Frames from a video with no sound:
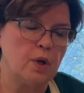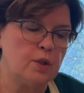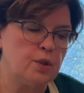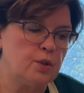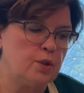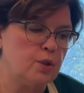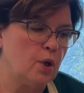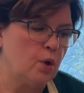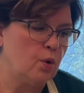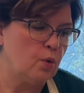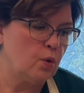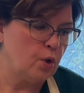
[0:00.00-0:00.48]

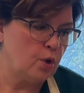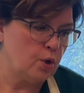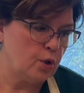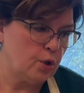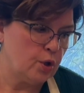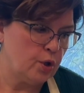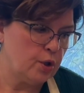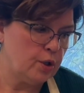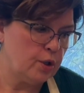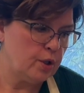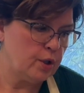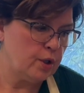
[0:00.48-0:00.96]
dough
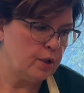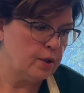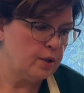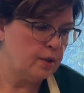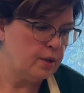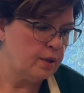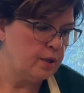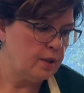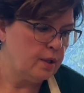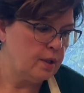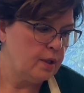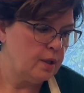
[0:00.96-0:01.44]
hook
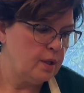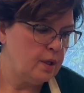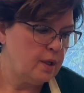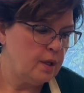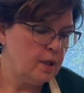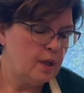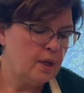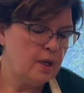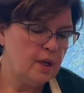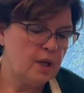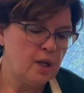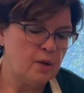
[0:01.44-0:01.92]

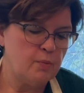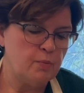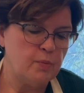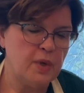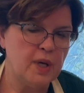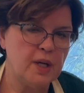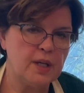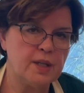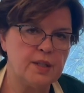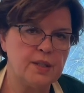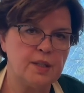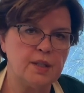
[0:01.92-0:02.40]
and
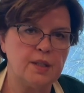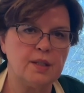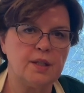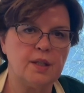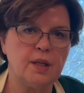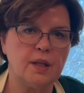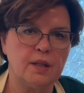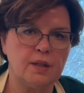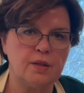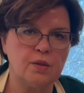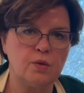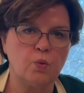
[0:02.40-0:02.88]
mixed
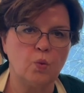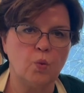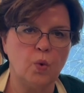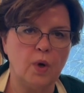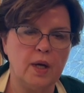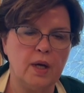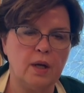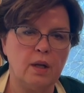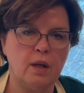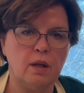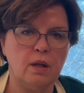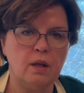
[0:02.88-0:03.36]
until it's
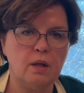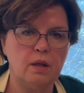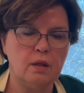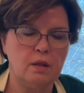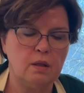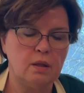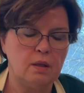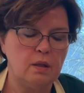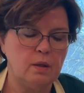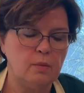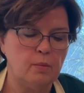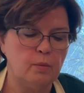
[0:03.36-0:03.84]
well
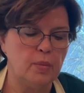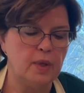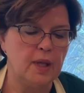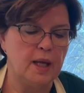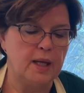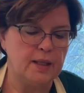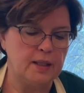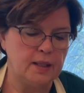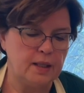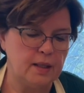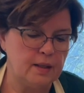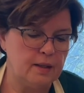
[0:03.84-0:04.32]

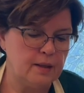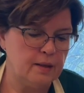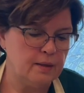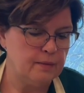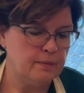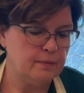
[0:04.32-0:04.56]
blended.